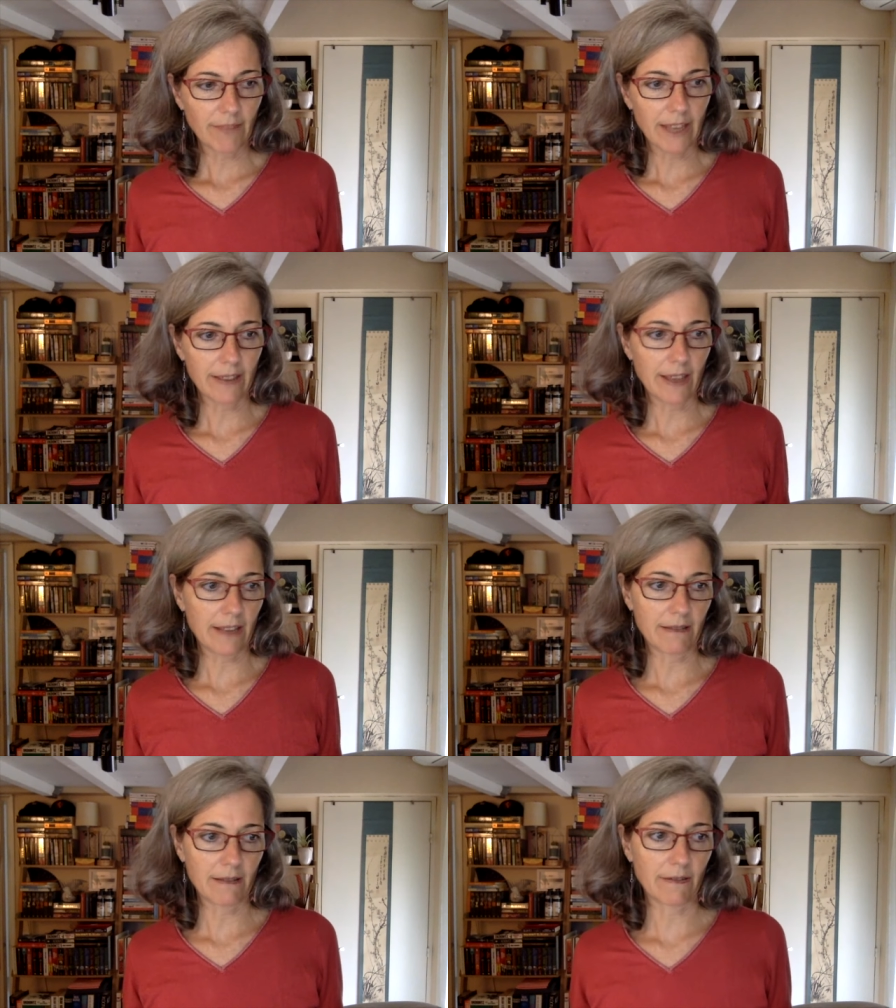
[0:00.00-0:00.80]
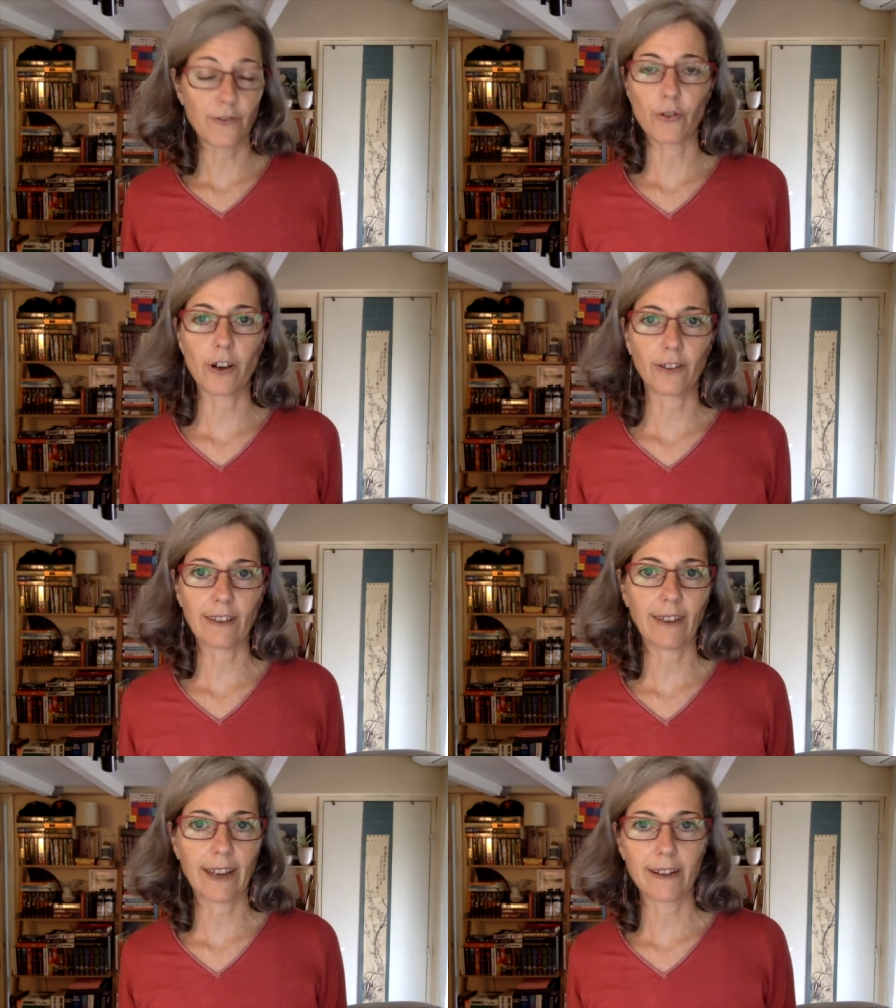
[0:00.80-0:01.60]
and then uh, forgot
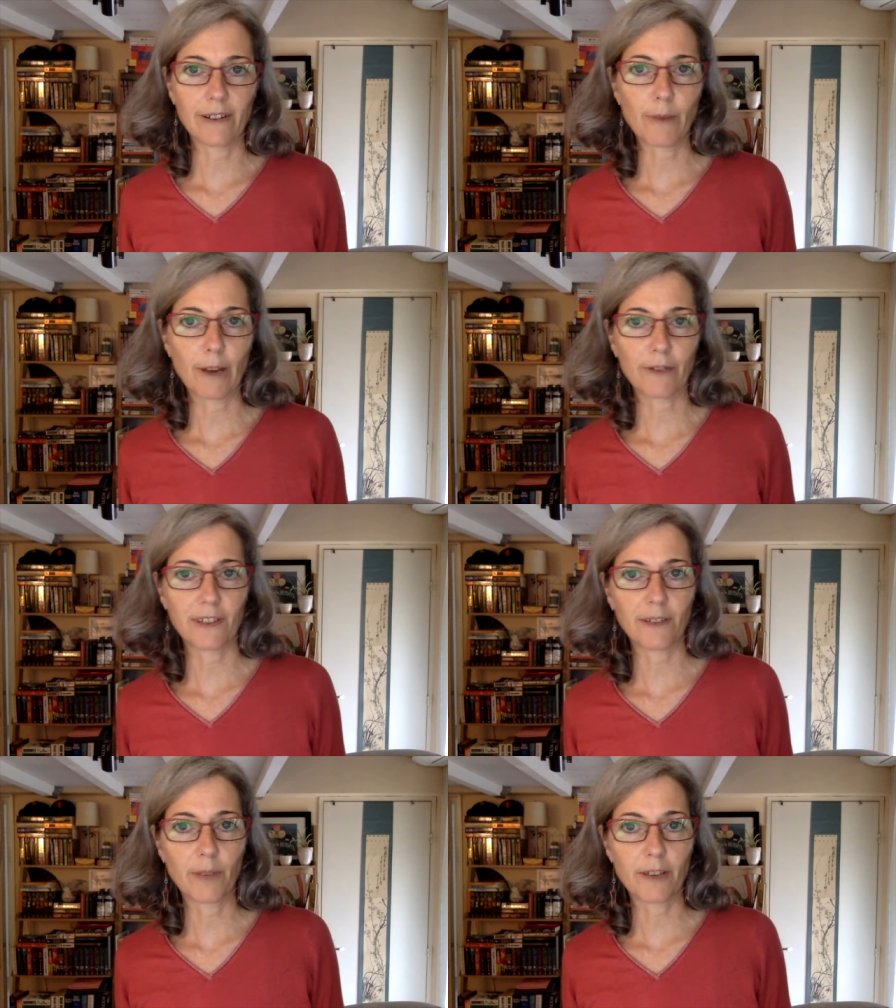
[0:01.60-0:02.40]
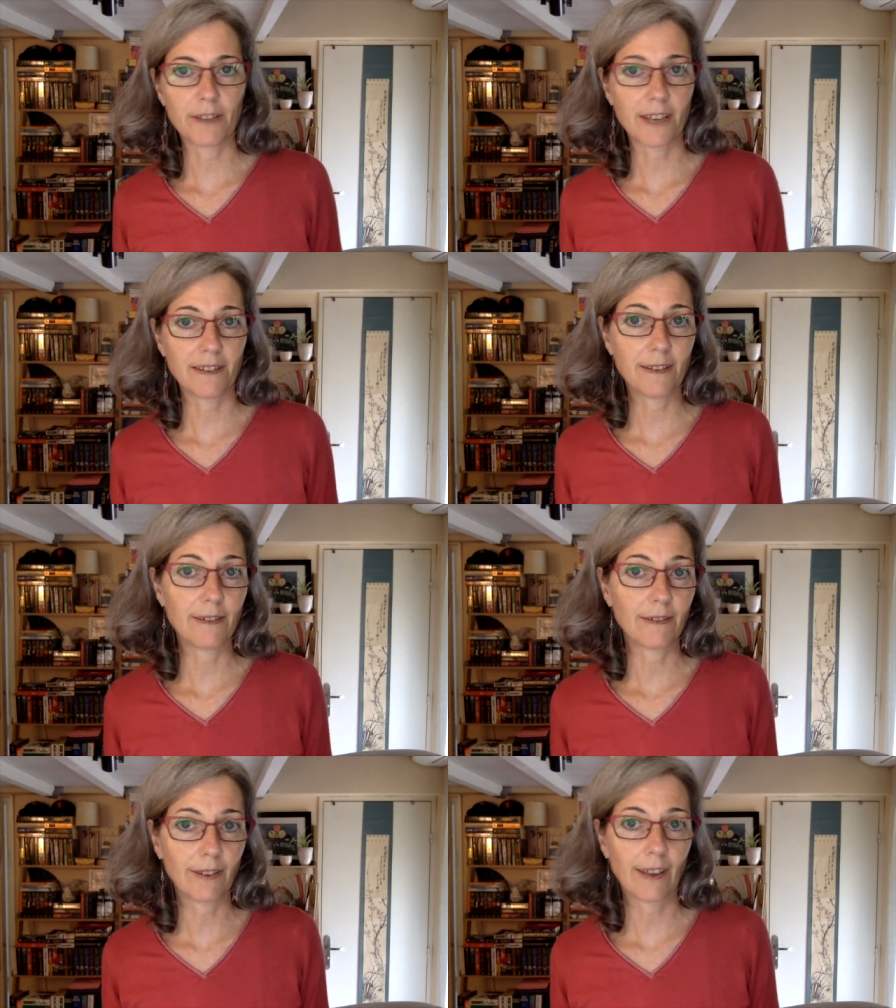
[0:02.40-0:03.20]
entirely about it because I
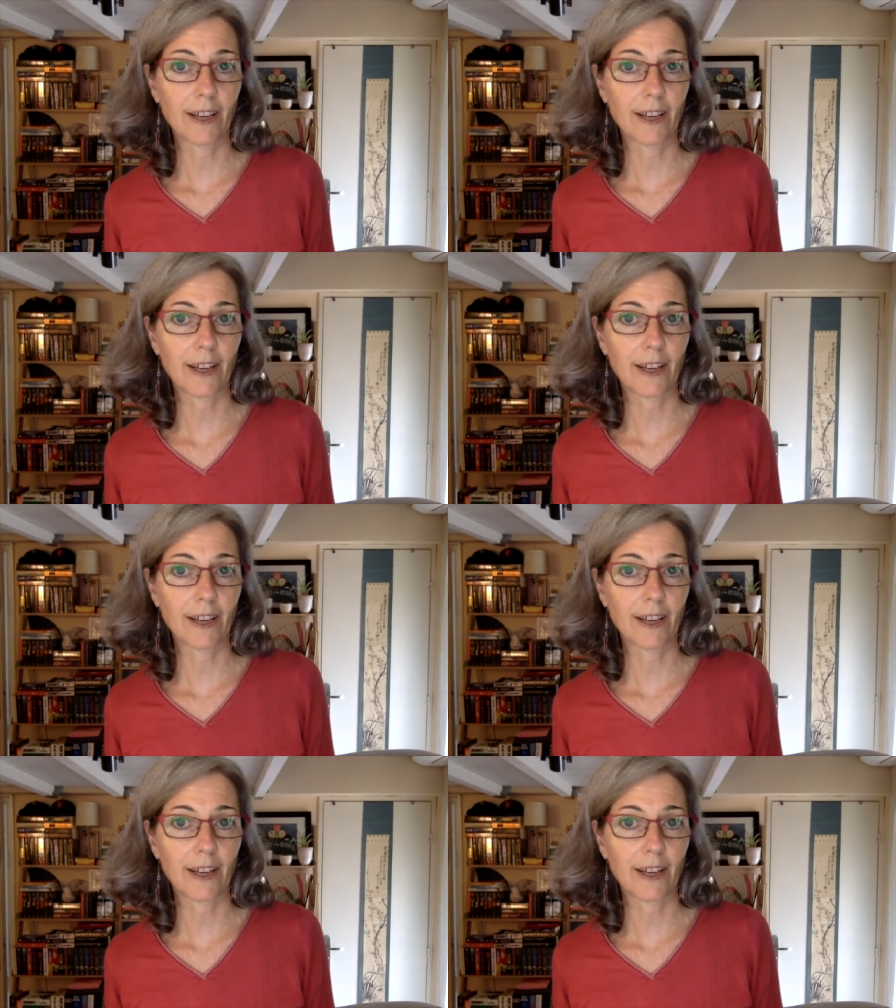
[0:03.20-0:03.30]
didn't